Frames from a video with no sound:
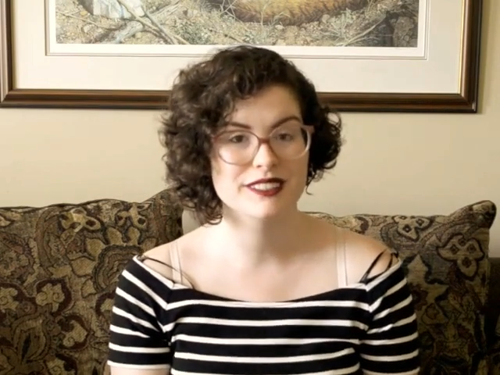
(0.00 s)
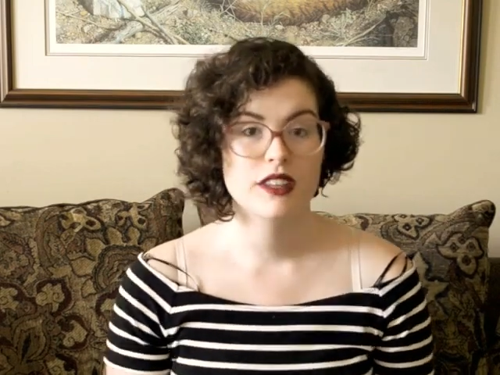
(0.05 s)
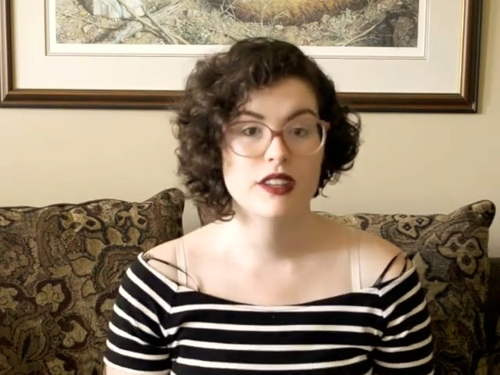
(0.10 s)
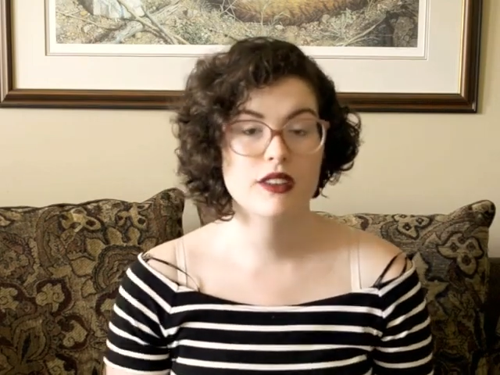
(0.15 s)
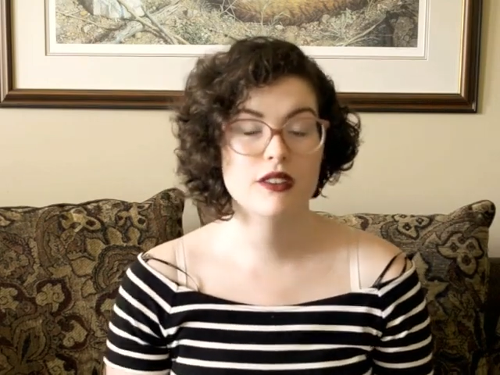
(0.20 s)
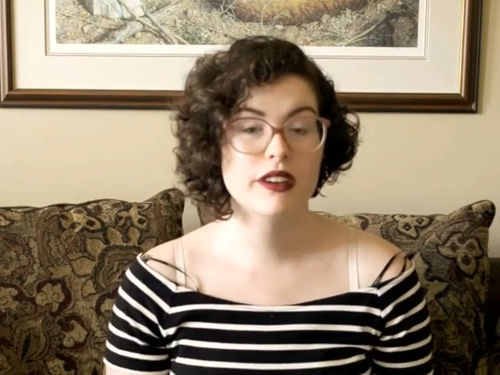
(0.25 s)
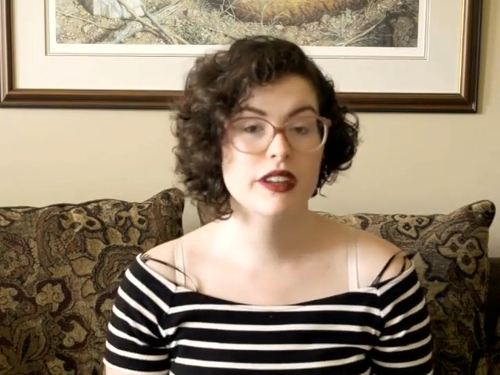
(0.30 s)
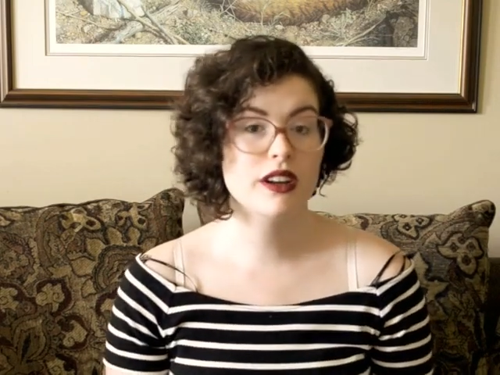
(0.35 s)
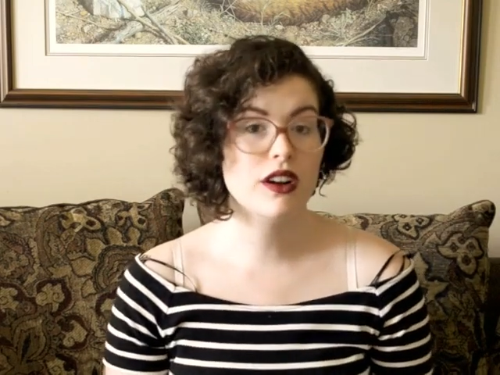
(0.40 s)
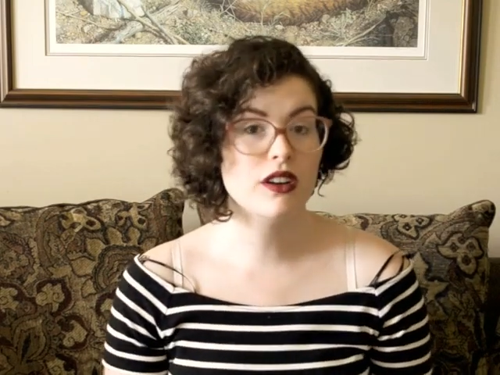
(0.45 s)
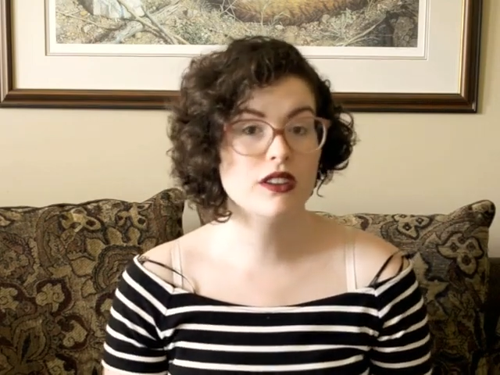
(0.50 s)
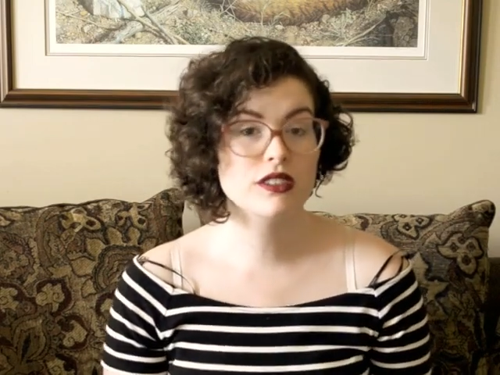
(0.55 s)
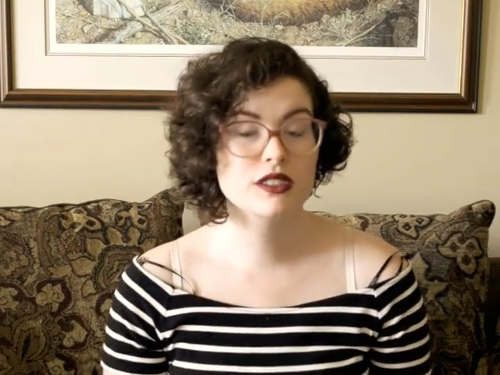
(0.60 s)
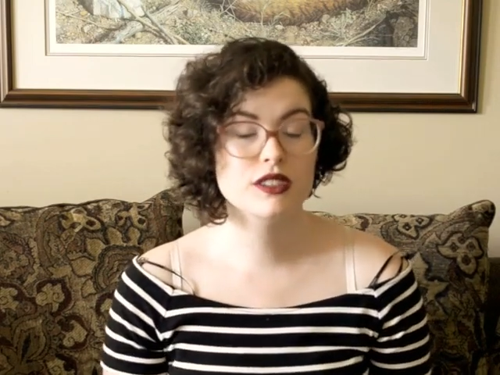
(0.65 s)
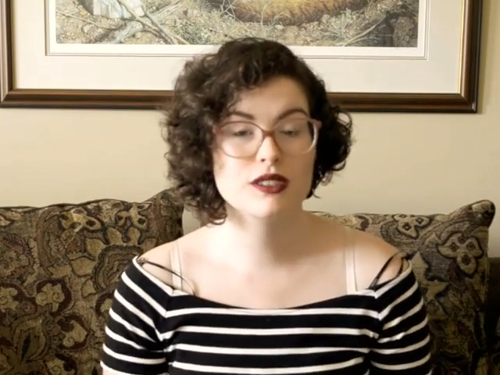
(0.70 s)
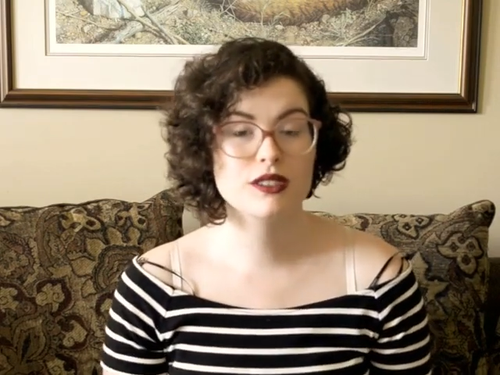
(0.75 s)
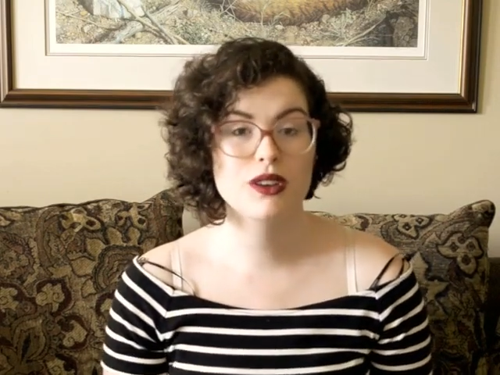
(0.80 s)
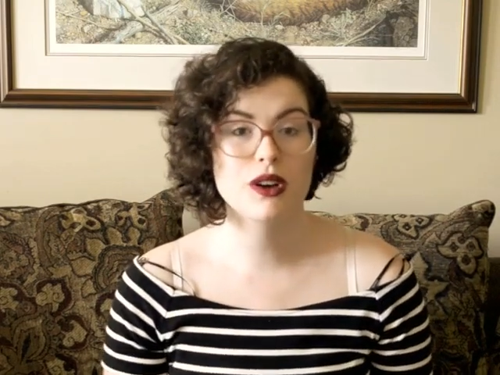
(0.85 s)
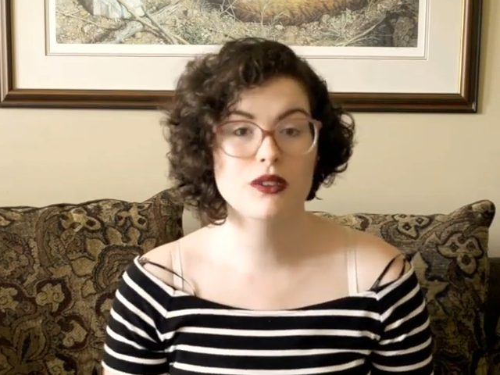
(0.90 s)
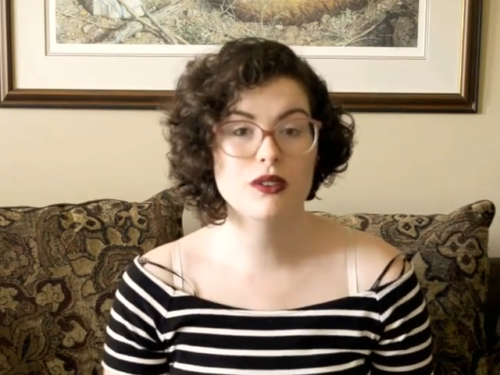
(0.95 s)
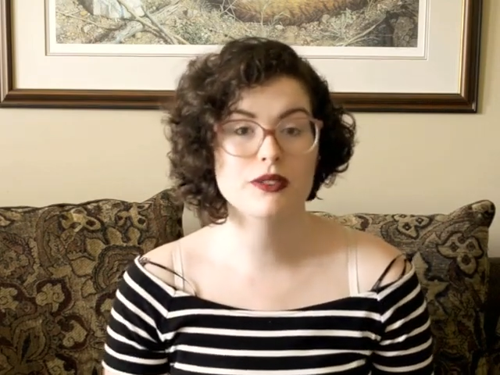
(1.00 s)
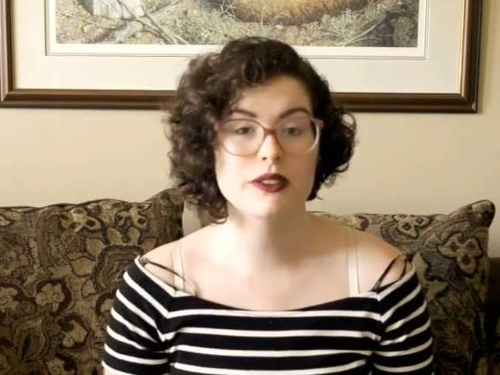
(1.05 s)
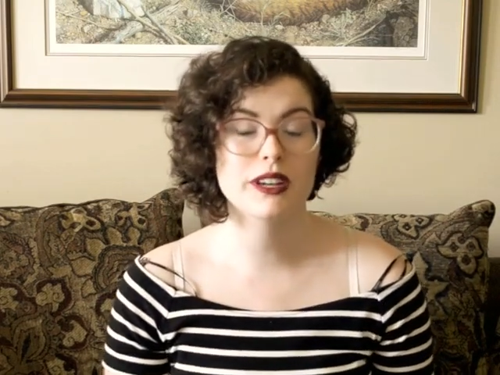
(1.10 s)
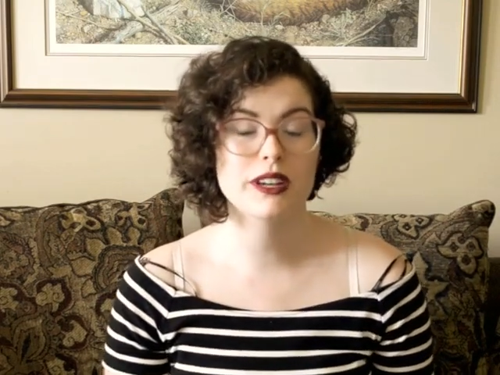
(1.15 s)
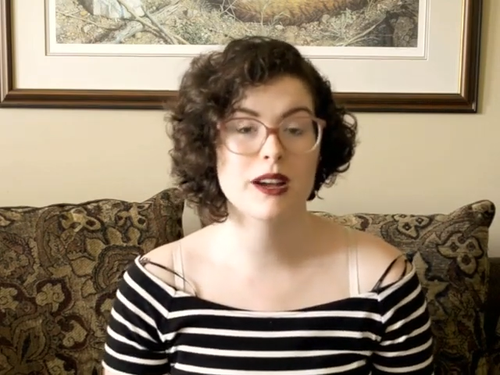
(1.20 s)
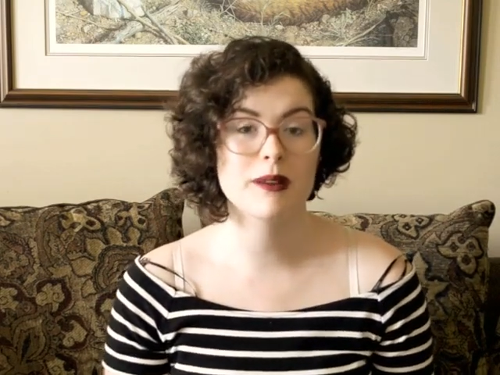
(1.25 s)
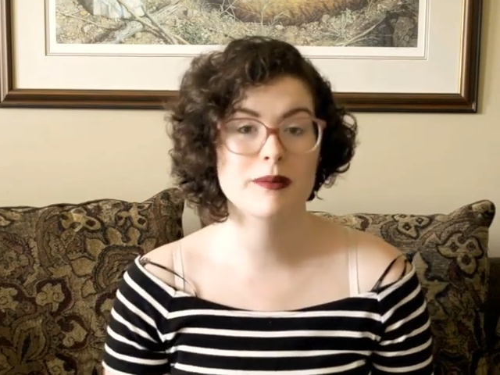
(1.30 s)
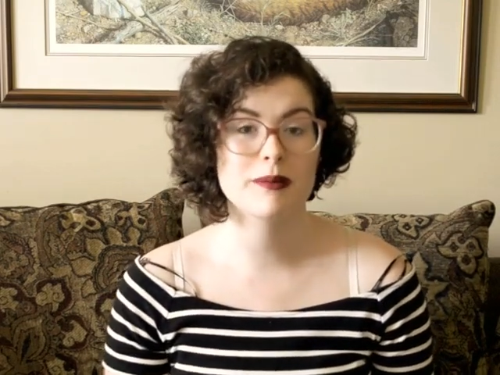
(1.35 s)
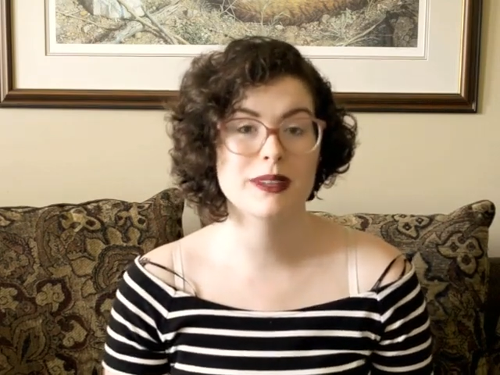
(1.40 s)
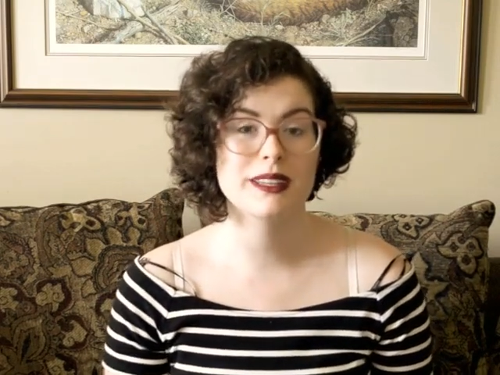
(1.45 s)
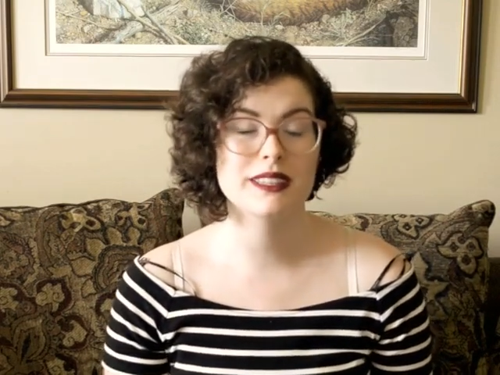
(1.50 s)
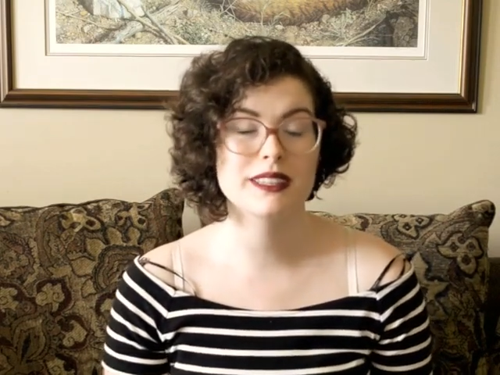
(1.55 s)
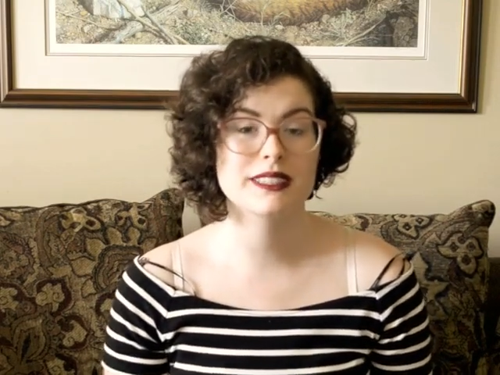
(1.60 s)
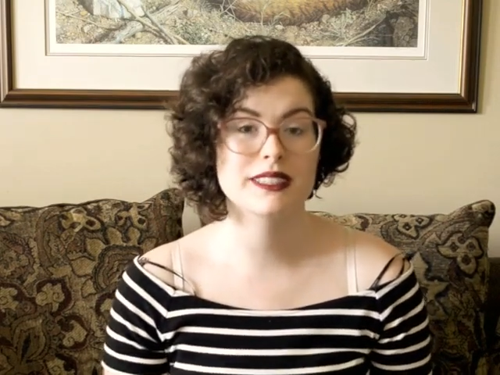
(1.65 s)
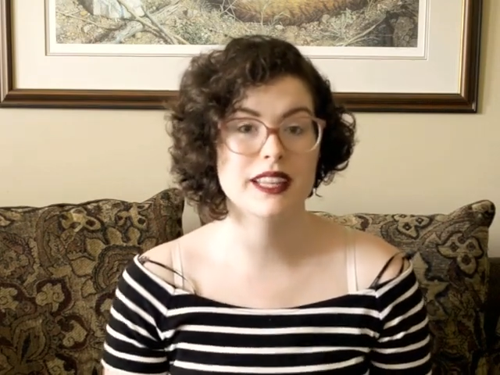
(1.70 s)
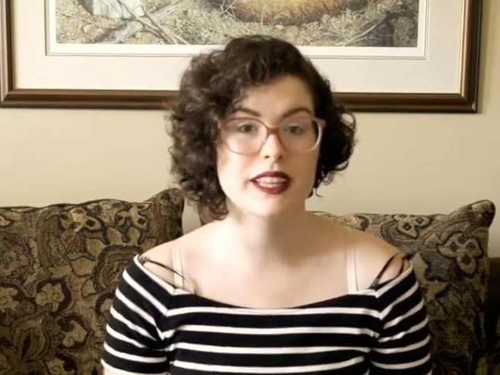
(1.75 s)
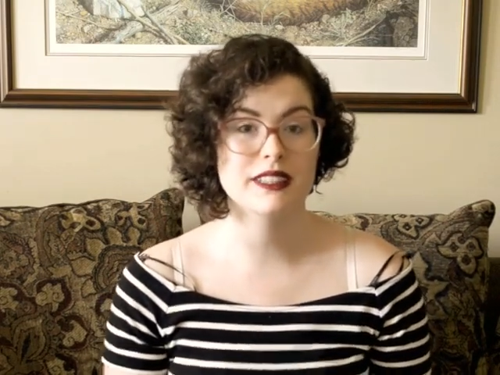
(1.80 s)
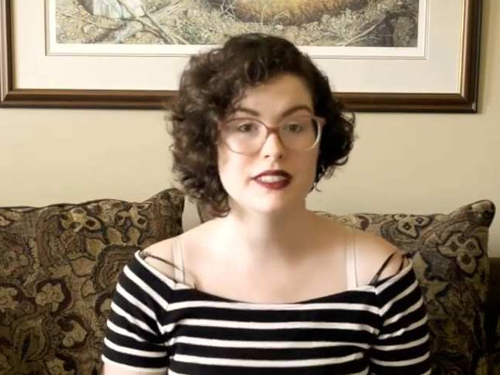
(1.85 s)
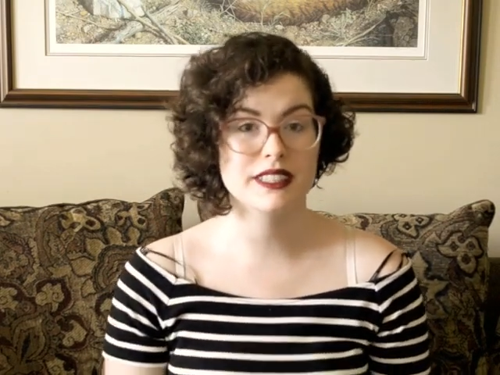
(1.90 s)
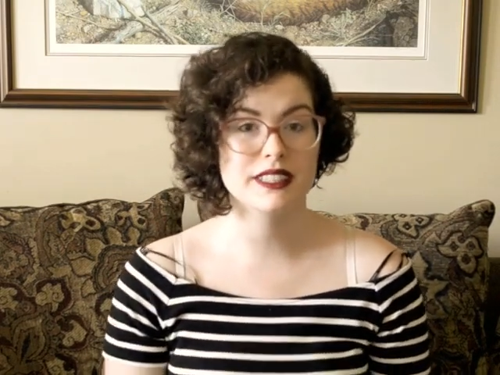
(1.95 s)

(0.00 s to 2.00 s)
You can also go for companies that